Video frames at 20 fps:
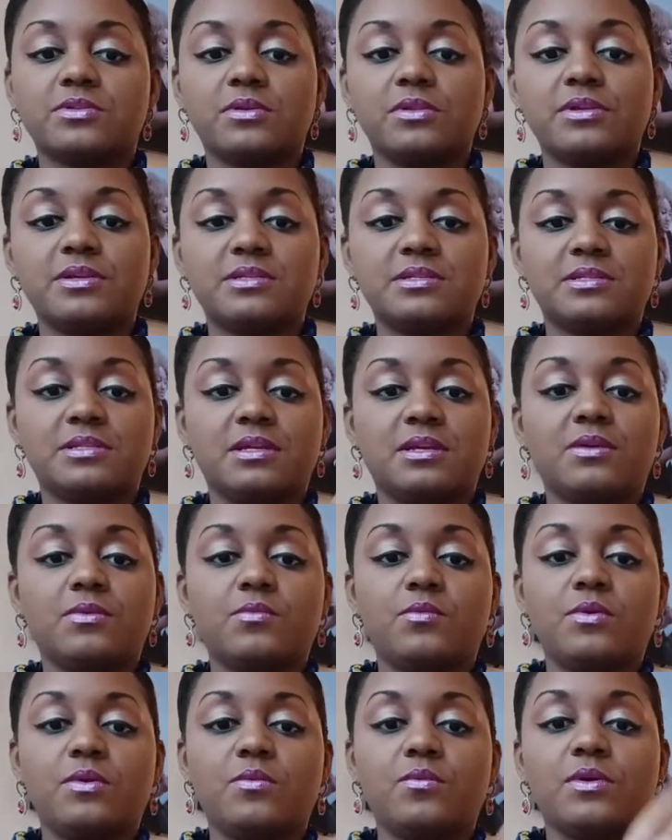So let's see
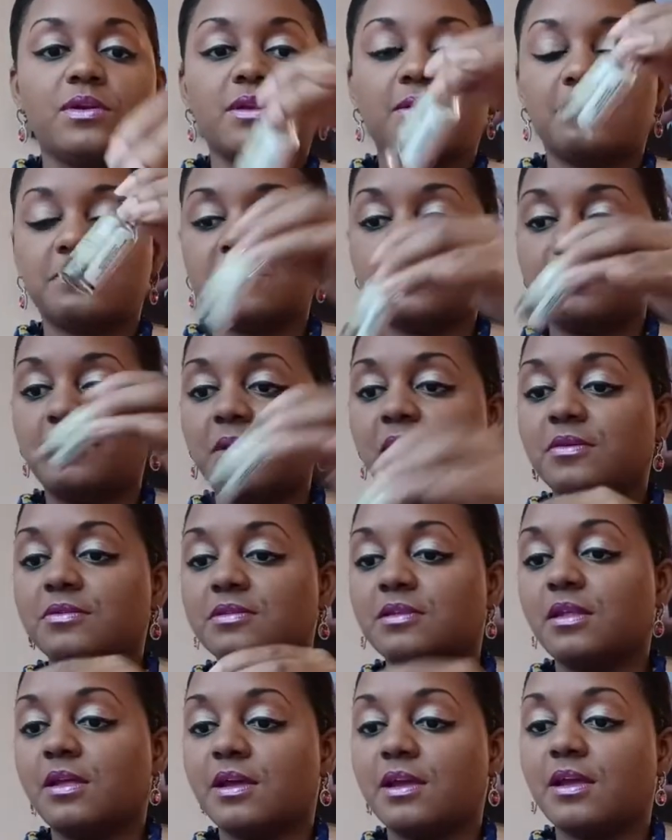what one of them
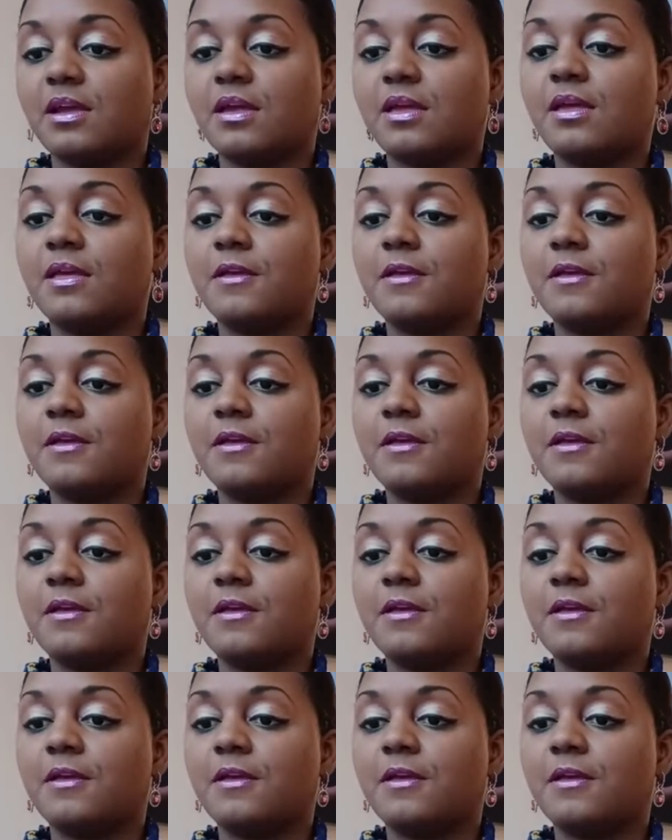smells like.